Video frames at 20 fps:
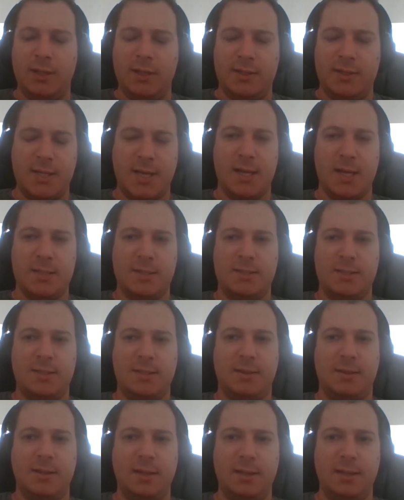to
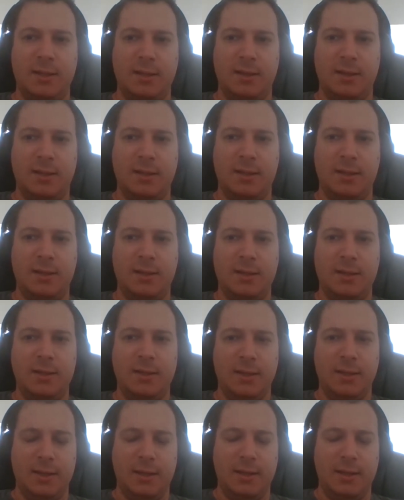test the the